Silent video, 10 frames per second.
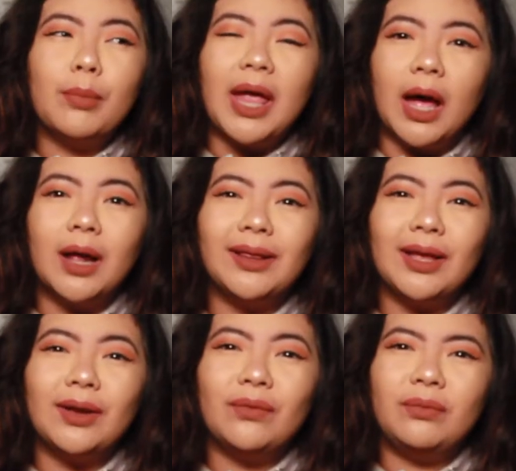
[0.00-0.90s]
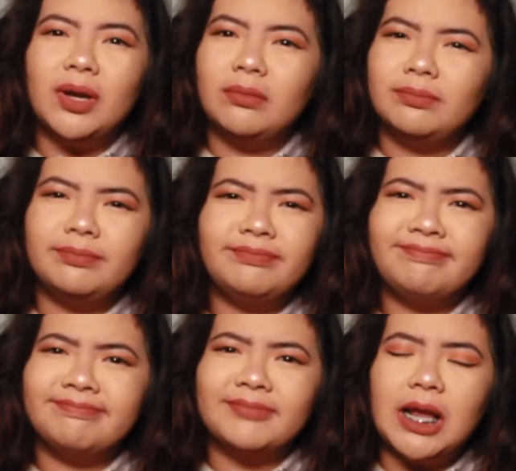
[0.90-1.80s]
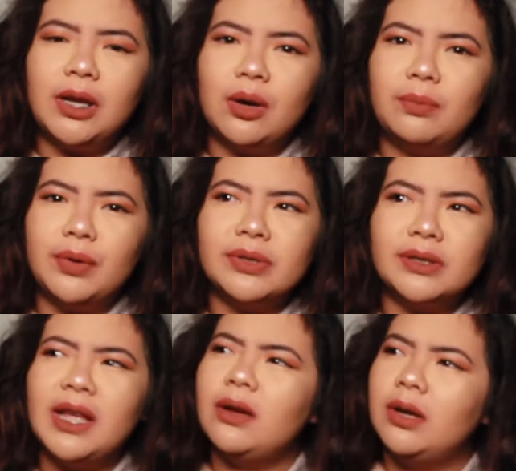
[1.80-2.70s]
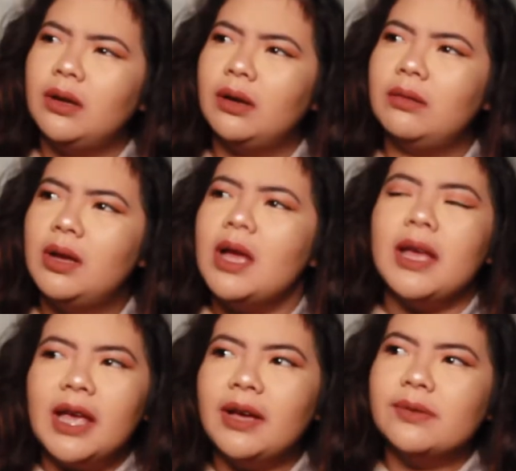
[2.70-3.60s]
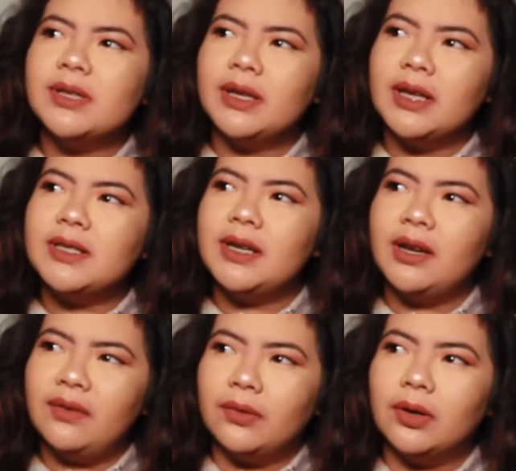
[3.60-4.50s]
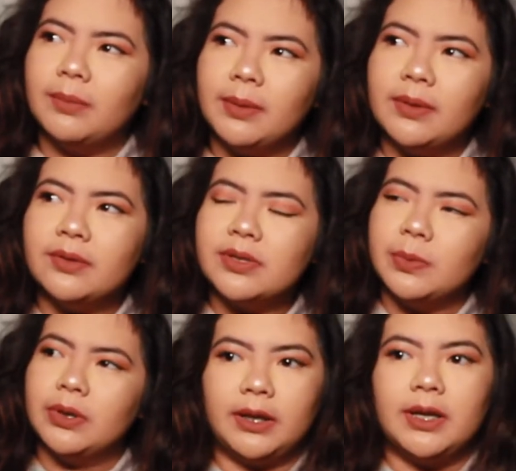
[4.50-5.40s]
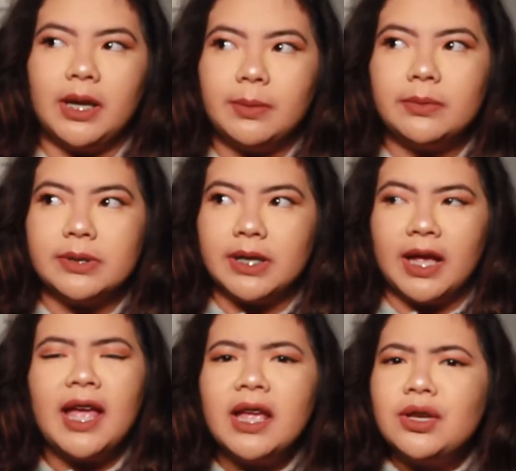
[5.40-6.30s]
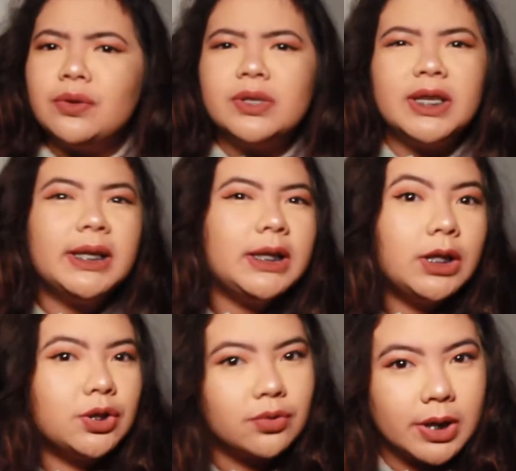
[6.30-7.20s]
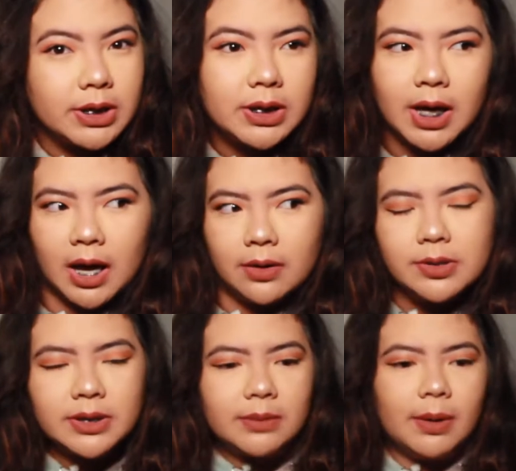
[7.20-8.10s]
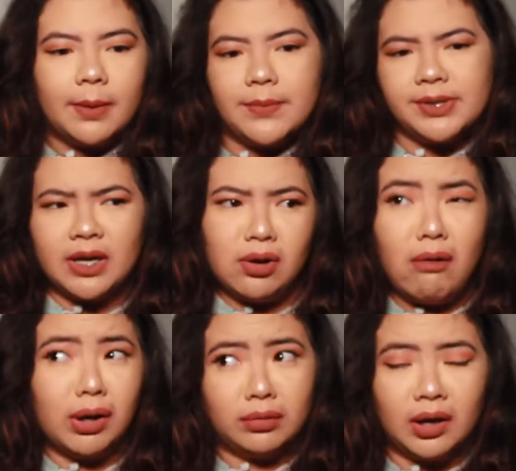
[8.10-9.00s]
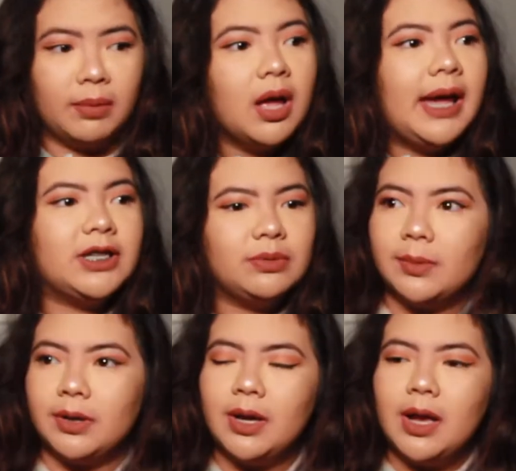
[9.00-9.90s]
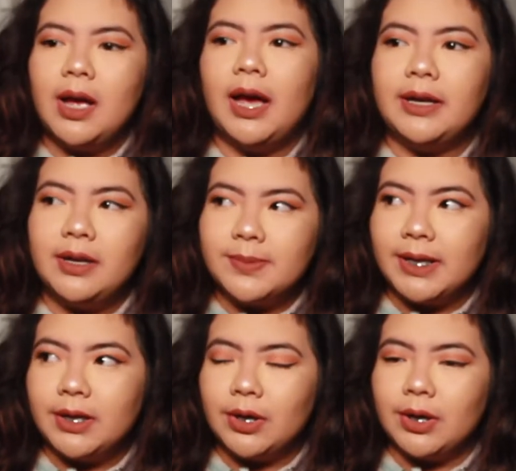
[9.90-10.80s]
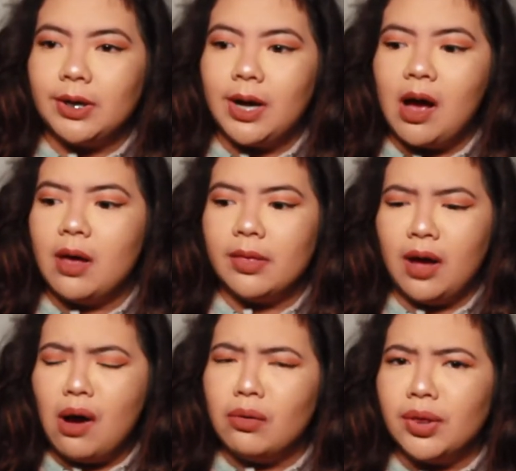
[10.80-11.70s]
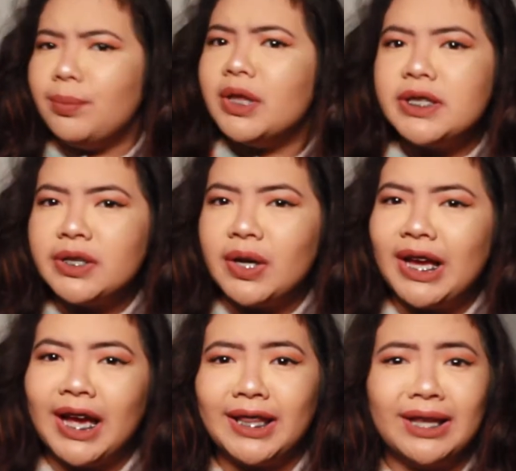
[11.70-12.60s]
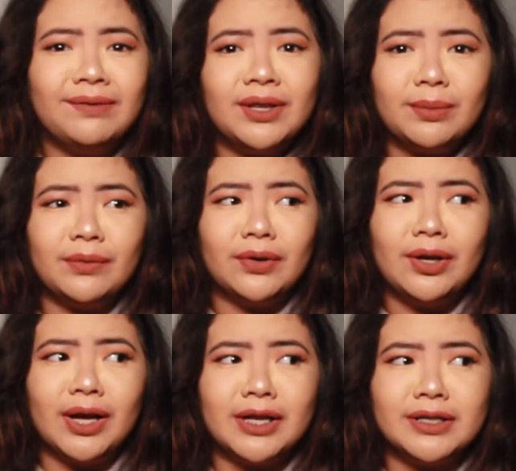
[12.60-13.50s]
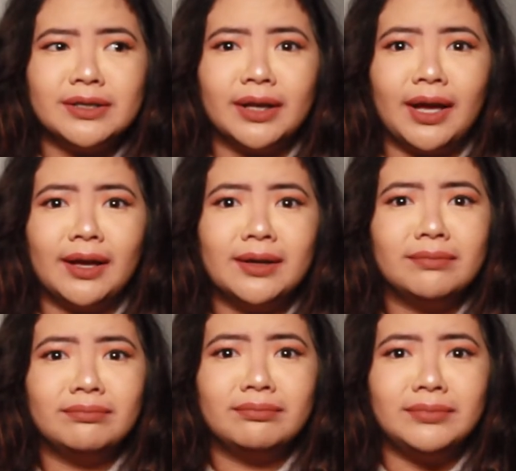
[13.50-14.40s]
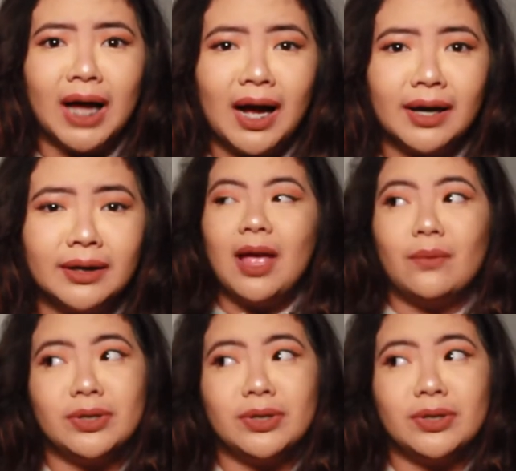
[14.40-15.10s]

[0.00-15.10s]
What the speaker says: Yeah, like nope, it was yeah, it was like 1994. My brother was born. Like, the neighbor was like, hey, do you see anything strange in the house? And my mom was like, no, what are you talking about? And she ended up telling her, oh, the military guy that lived here before you guys like died.